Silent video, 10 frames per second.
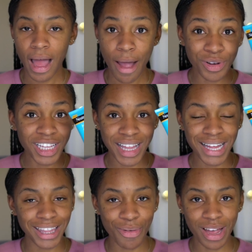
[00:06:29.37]
I'm really
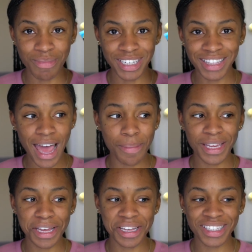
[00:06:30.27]
glad that they recommended that,
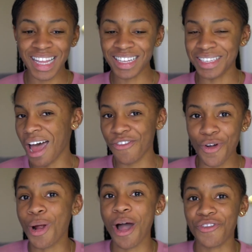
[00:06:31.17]
because that's not
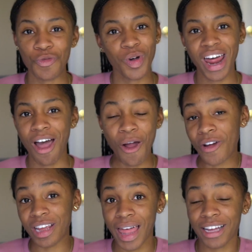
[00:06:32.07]
far off from what I
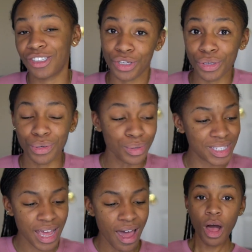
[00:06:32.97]
already like to use.